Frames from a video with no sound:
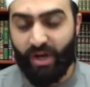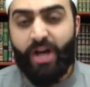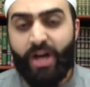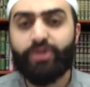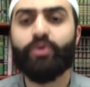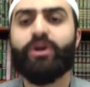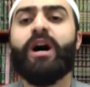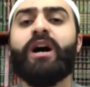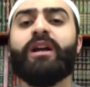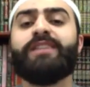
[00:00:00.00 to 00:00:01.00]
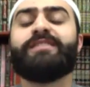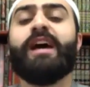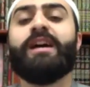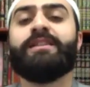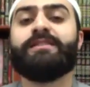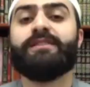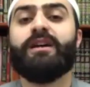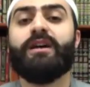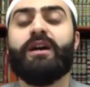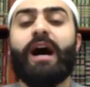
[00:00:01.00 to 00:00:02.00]
Zurara says,
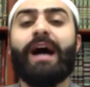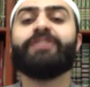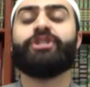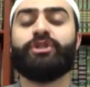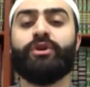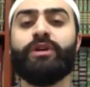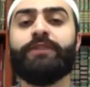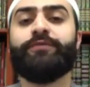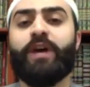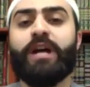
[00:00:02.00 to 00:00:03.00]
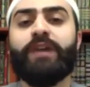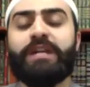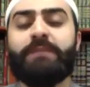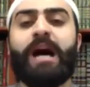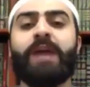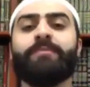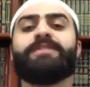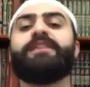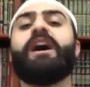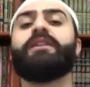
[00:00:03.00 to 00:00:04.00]
I stood in front of Imam
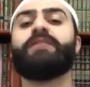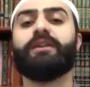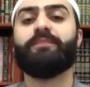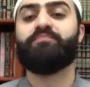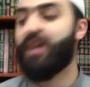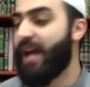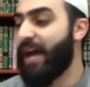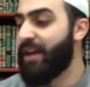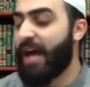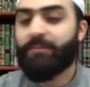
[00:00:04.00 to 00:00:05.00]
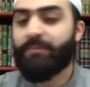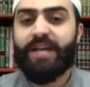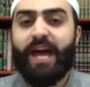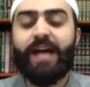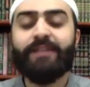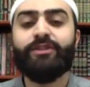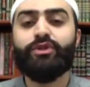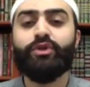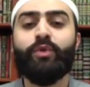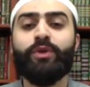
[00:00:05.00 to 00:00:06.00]
al-Sadiq and I began to
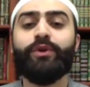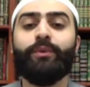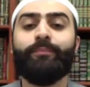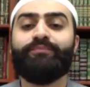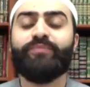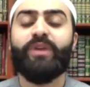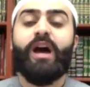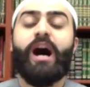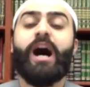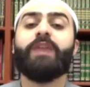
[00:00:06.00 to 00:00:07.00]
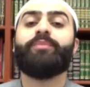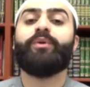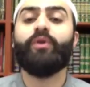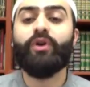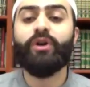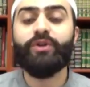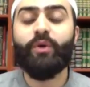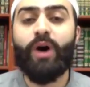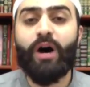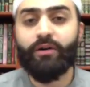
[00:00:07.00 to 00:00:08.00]
do wudu. I poured the
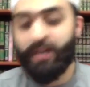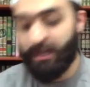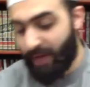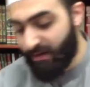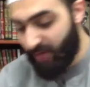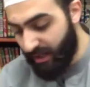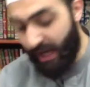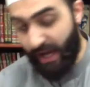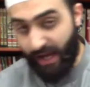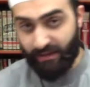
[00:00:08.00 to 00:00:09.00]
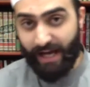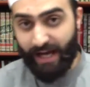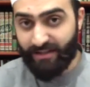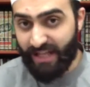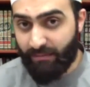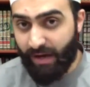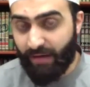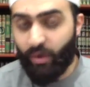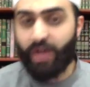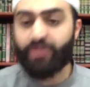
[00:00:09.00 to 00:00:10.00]
water in my right hand as the Imam
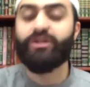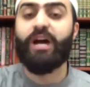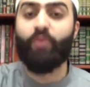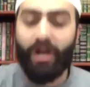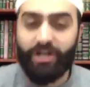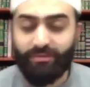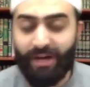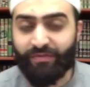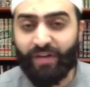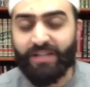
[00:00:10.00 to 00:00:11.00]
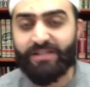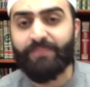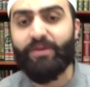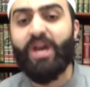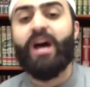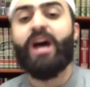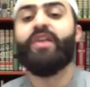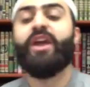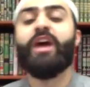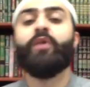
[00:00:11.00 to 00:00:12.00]
watched. I washed my face and
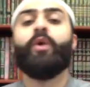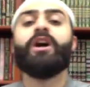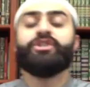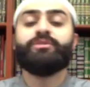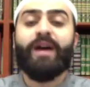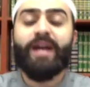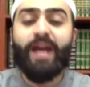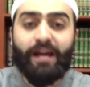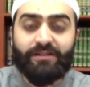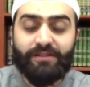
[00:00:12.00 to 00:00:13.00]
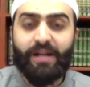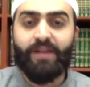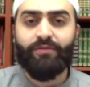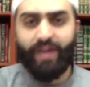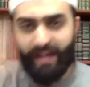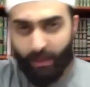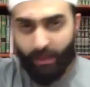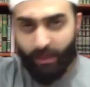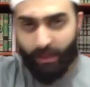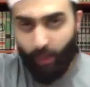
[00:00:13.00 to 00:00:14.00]
then I washed my hands. Then I
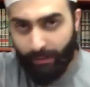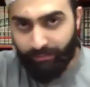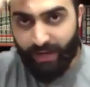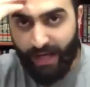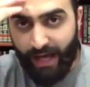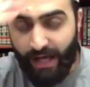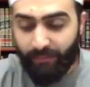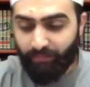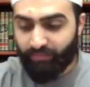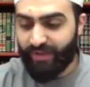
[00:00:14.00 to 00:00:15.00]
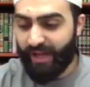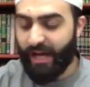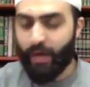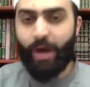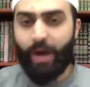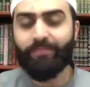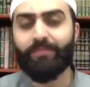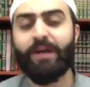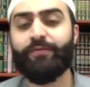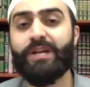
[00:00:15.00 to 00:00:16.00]
wiped my head. Then I
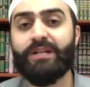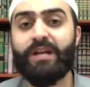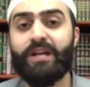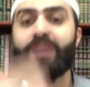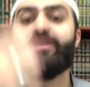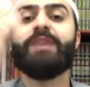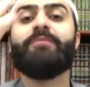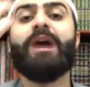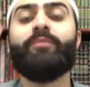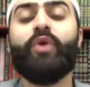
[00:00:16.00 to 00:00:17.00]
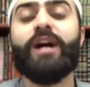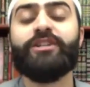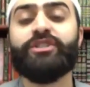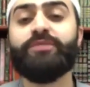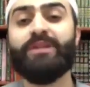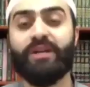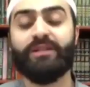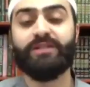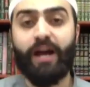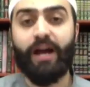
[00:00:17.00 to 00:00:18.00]
wiped my feet. The Imam watched me the
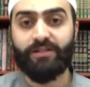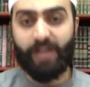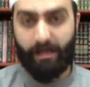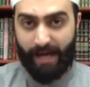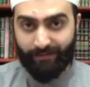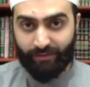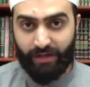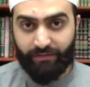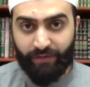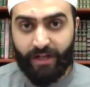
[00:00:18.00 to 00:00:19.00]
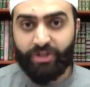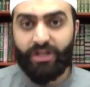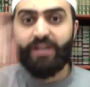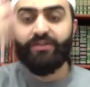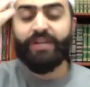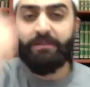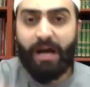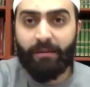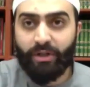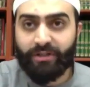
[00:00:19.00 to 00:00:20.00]
entire time. After I finished, the
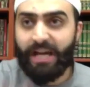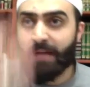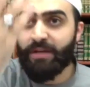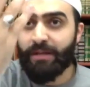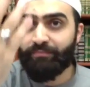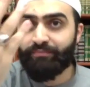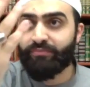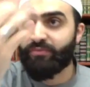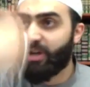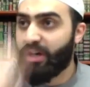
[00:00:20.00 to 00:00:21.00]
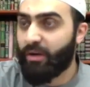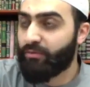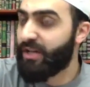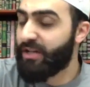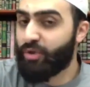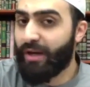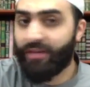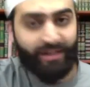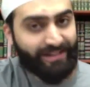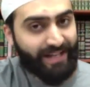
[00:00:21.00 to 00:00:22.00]
Imam looked at me, didn't do anything,
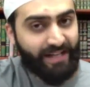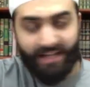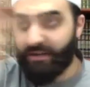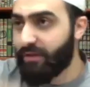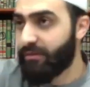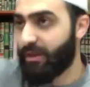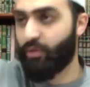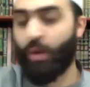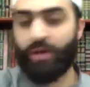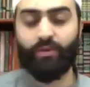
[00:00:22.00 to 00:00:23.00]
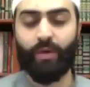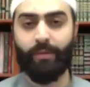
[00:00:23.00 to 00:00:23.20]
didn't say anything, and walked away.